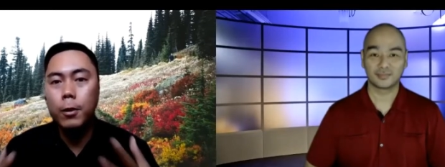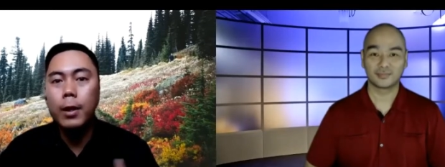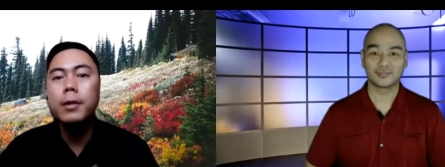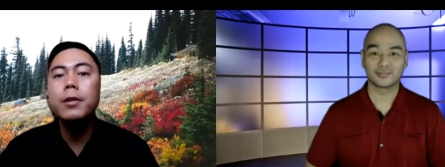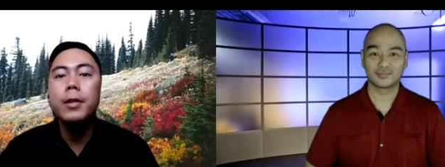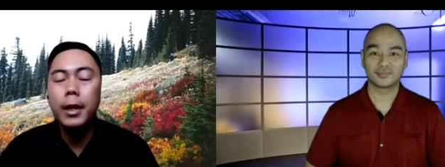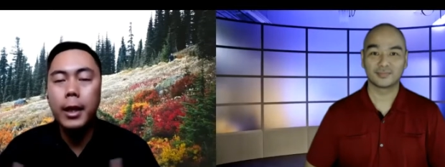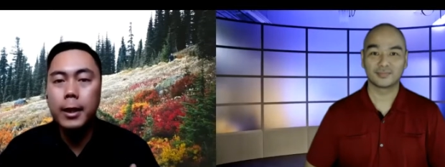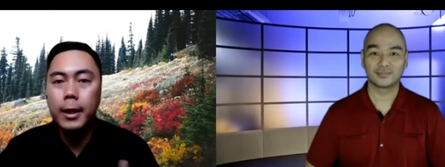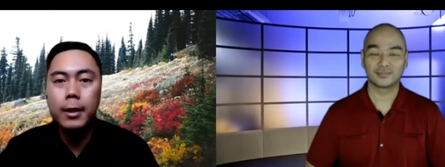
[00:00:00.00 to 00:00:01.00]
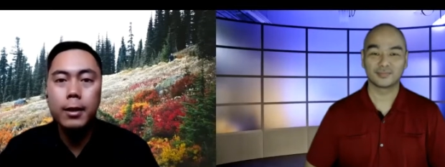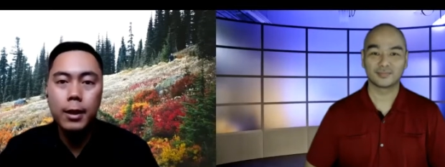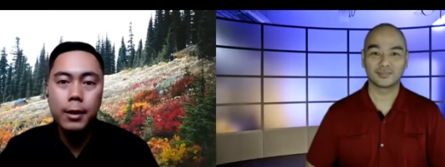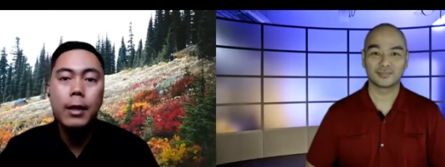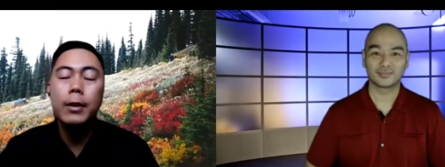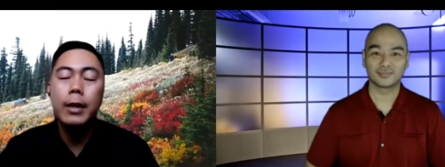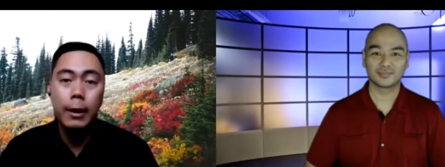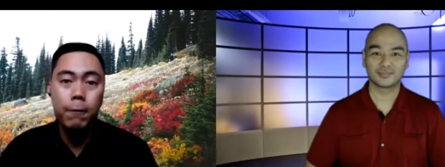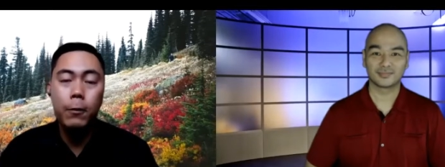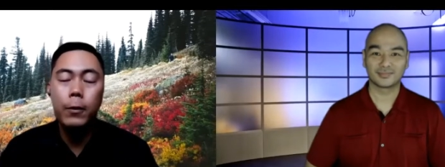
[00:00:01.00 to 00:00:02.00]
Speaker 1: the United States in in in San
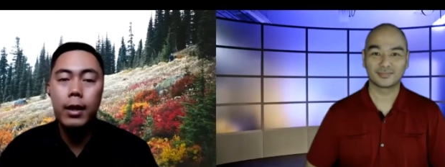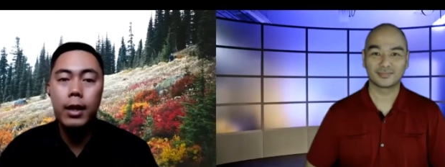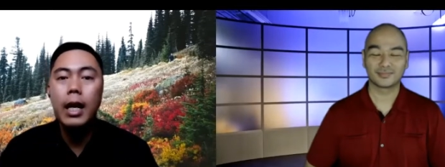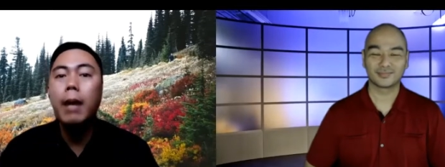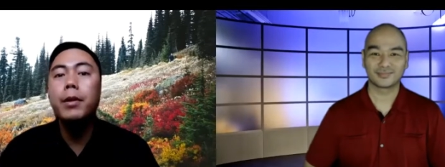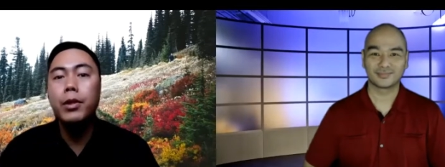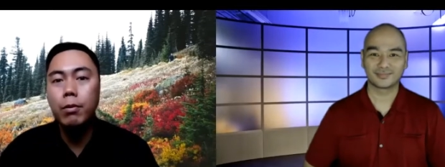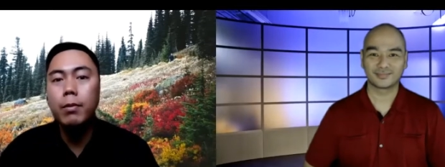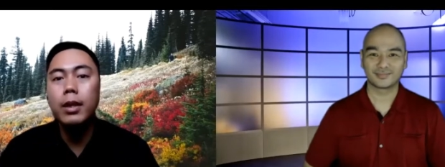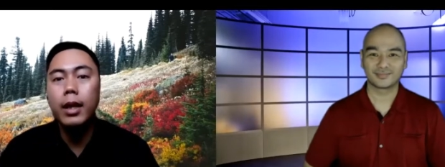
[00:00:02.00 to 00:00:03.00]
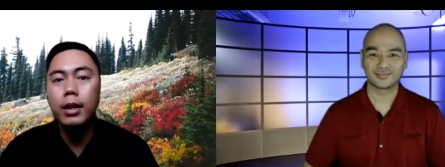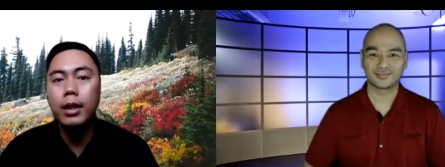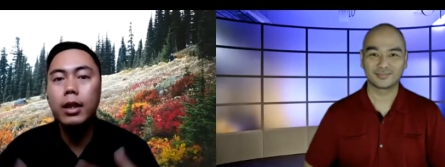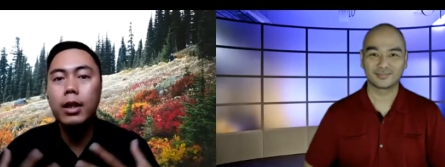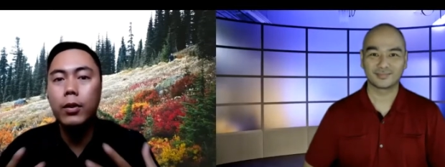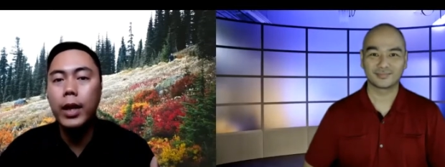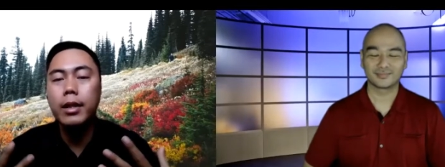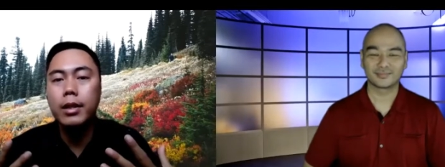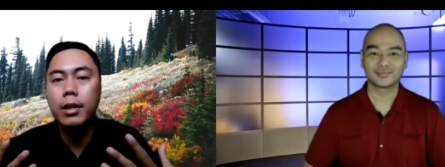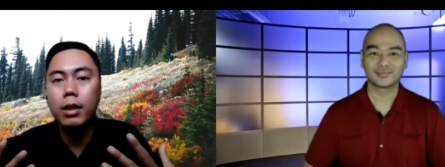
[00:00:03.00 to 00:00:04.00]
California, it happened to me and it
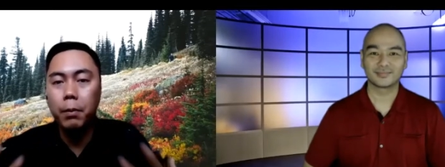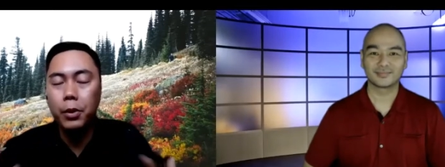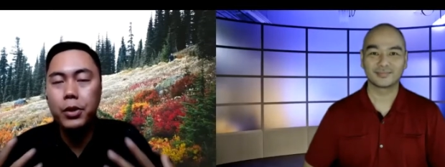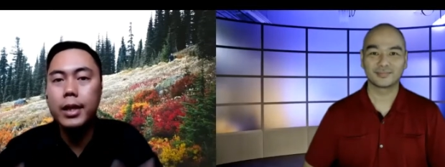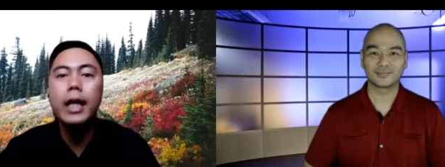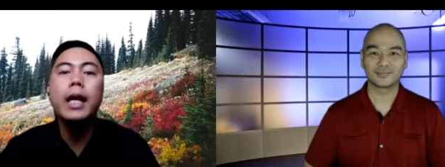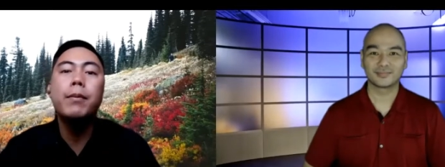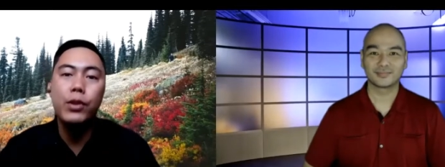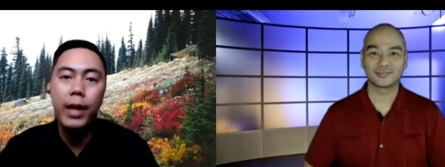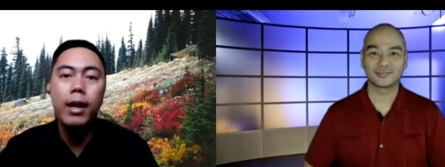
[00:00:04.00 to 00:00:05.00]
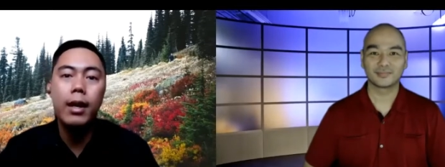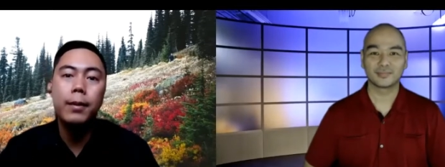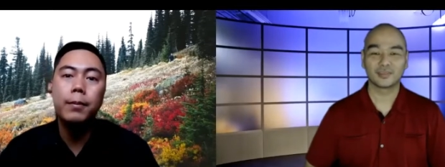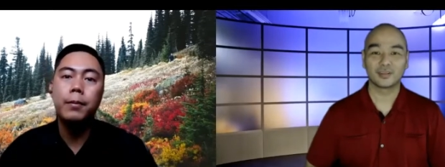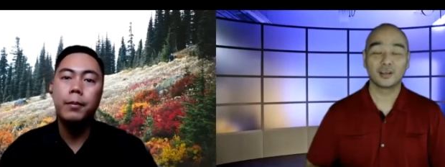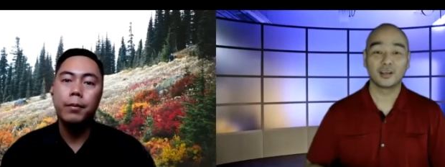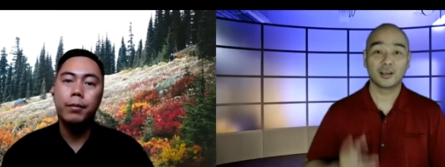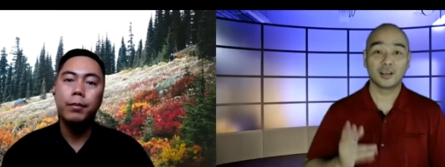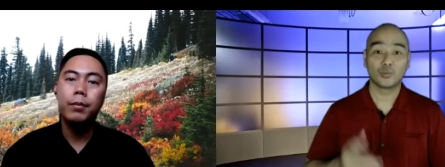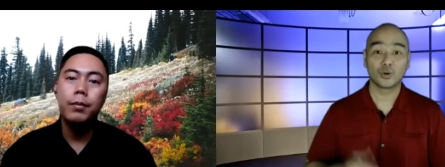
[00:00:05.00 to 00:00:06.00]
creates the person I am today.
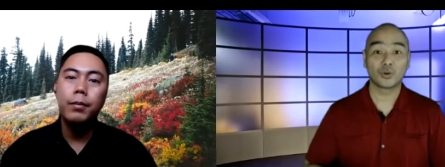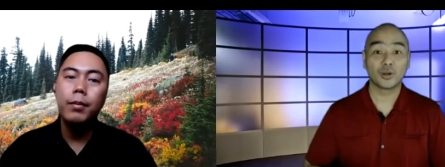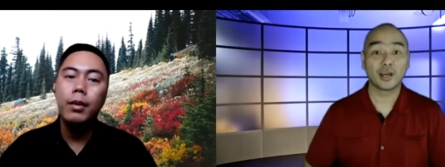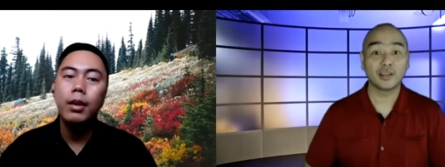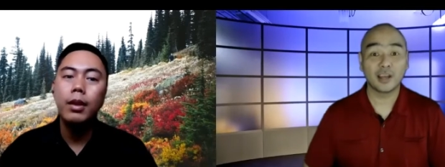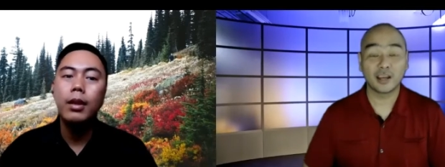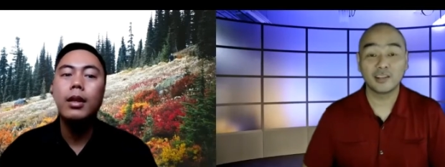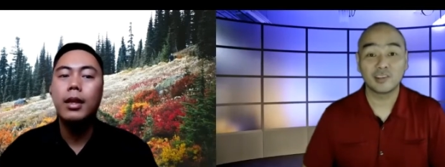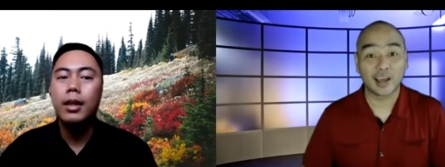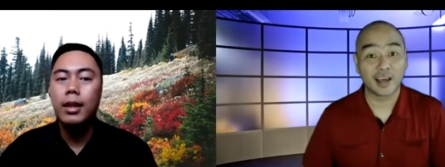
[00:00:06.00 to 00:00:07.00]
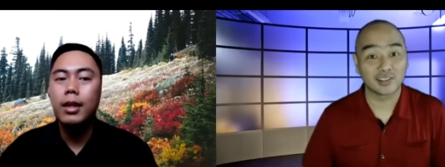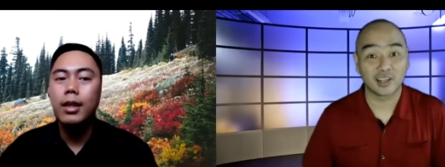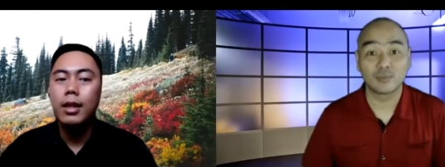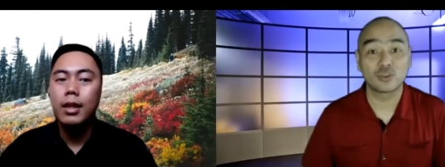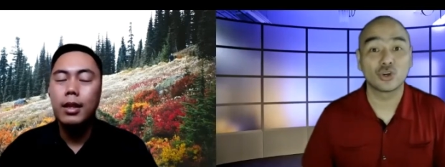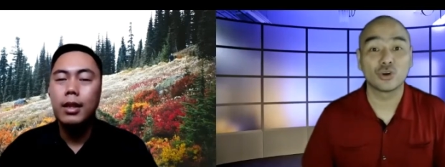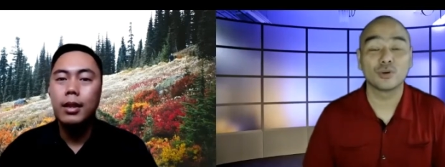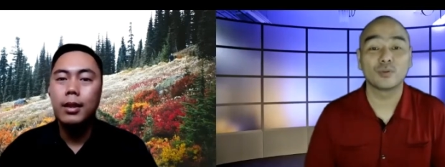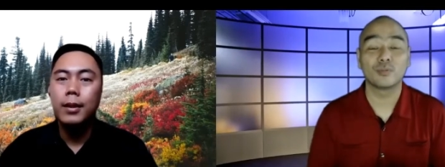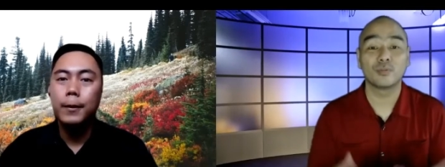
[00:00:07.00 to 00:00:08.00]
Speaker 2: Hey, brother, I, I need to ask, and I'm
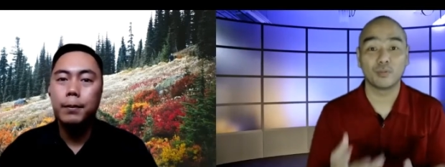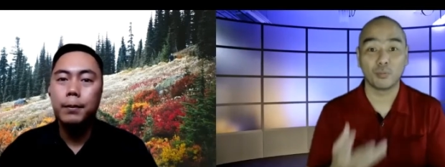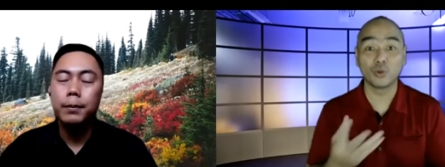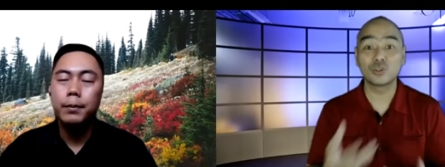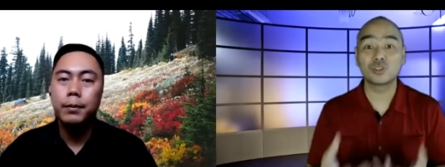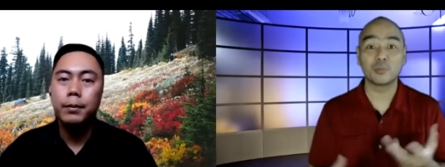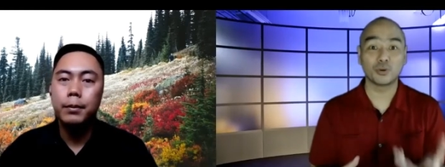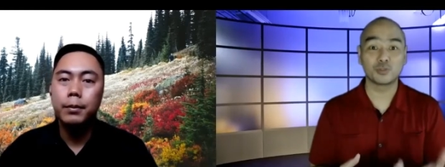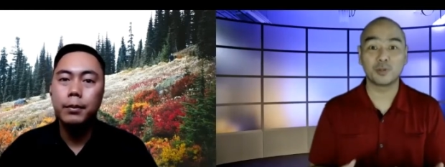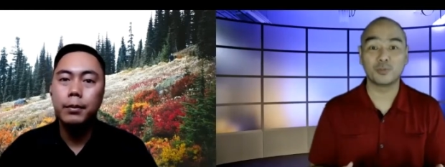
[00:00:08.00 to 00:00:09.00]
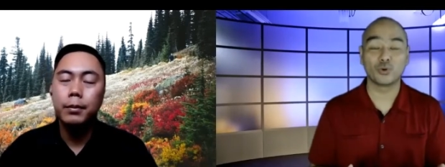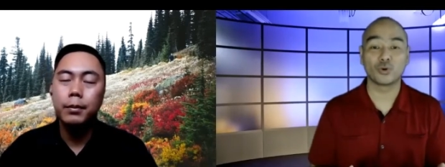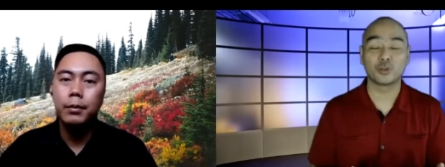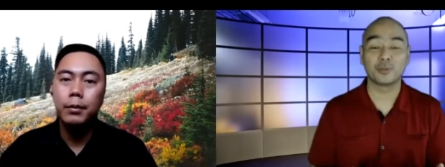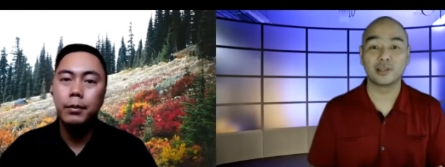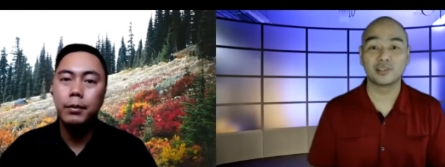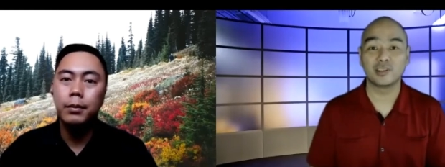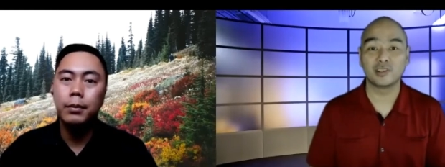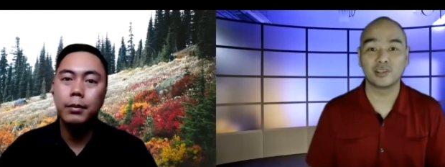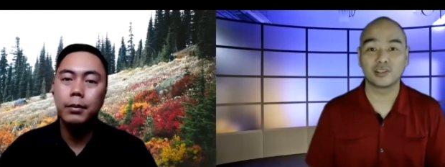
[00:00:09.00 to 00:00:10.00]
sure most most people who are going to be listening
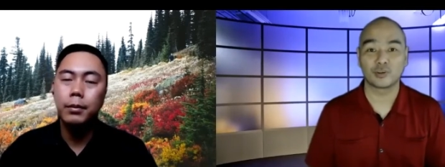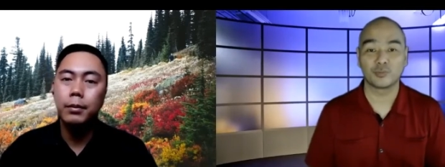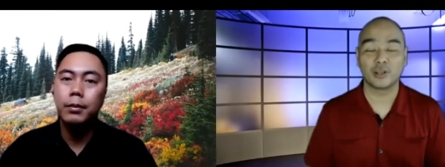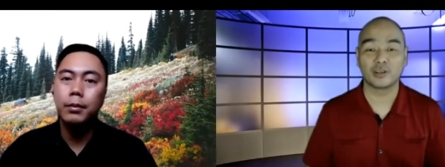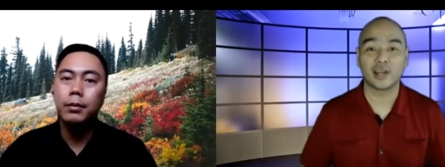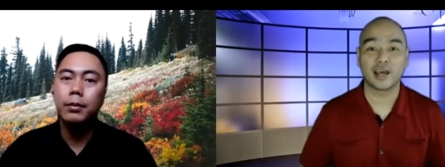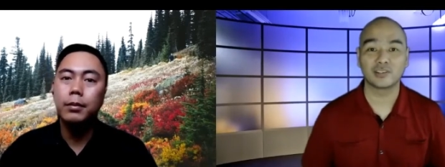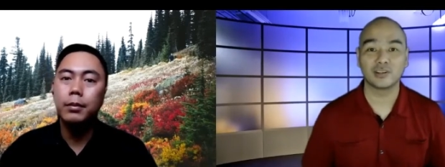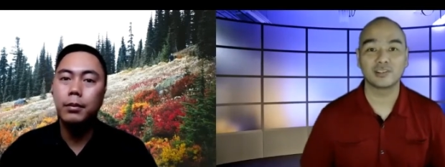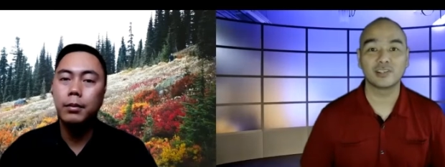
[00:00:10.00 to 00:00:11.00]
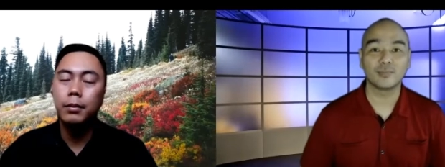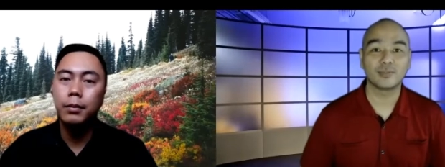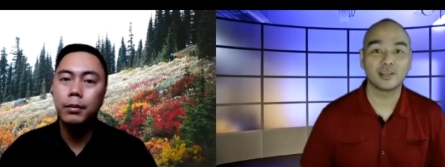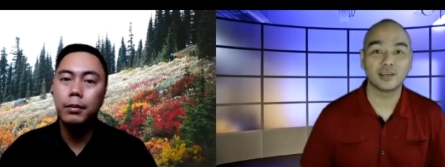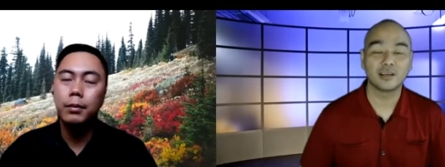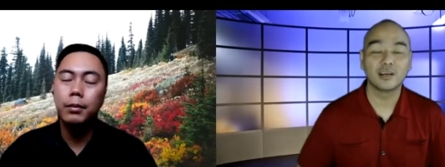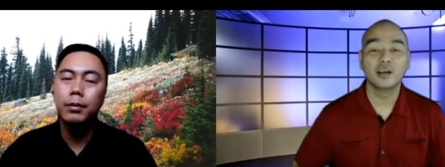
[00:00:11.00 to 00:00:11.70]
to this are probably going to ask you the same thing.